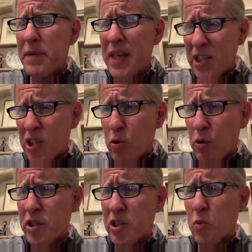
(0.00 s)
test
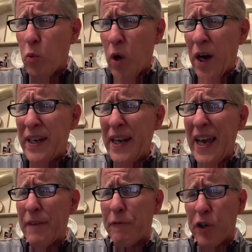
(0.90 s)
scores one,
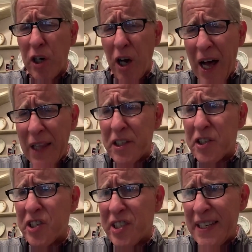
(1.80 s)
and for
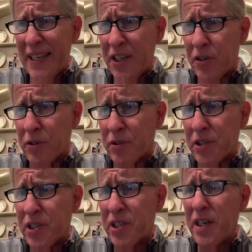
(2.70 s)
college
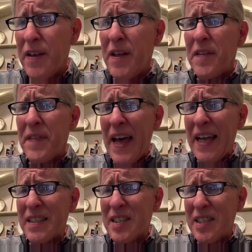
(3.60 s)
seniors,
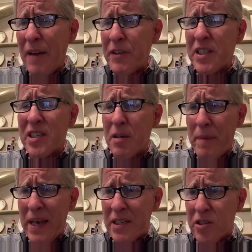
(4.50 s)
that seventh
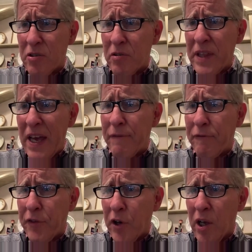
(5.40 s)
semester, that
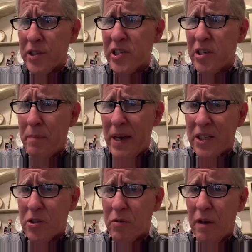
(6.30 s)
fall
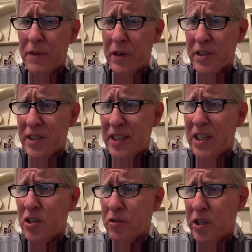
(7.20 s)
semester of their
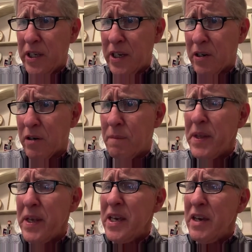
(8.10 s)
senior year,
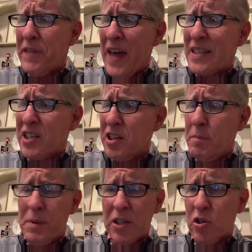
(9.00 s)
if that's going to
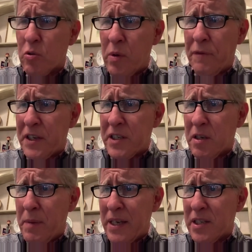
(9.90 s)
be a terrific
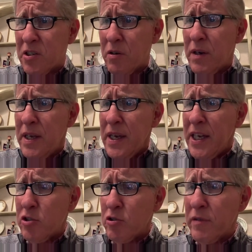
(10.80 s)
semester
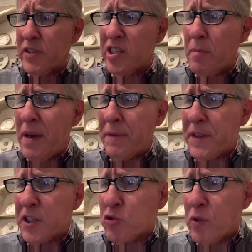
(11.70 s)
and sort of cement
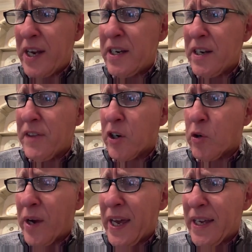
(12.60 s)
the trend in the
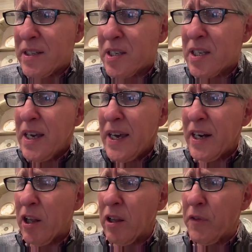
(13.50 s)
grades
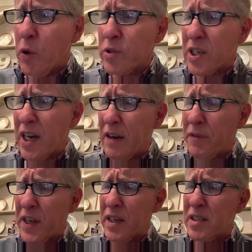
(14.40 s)
and all of those kind of
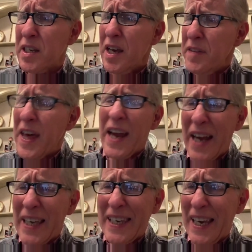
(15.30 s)
things, then
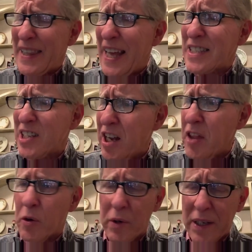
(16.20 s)
again, that's
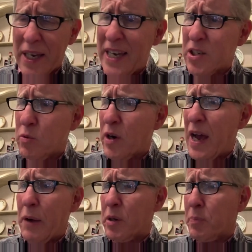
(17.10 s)
another case where
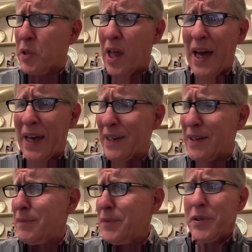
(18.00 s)
I would apply
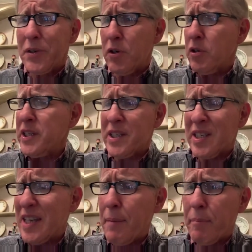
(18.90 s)
in early
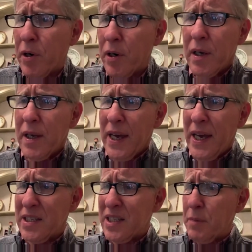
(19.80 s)
December
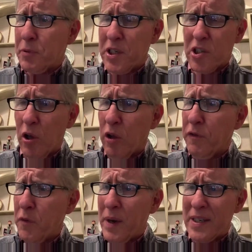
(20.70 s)
and say, please
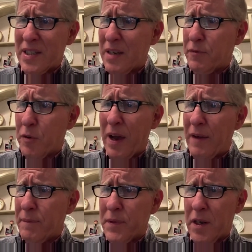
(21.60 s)
hold for my
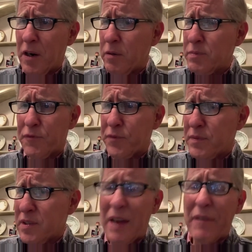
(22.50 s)

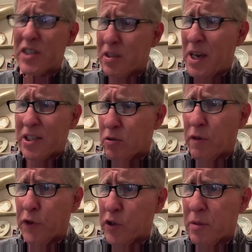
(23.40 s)
seventh semester or
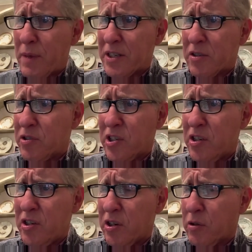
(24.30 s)
first semester
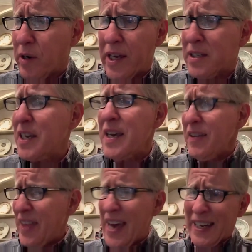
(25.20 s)
senior year grades.
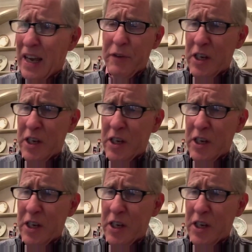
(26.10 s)
That can have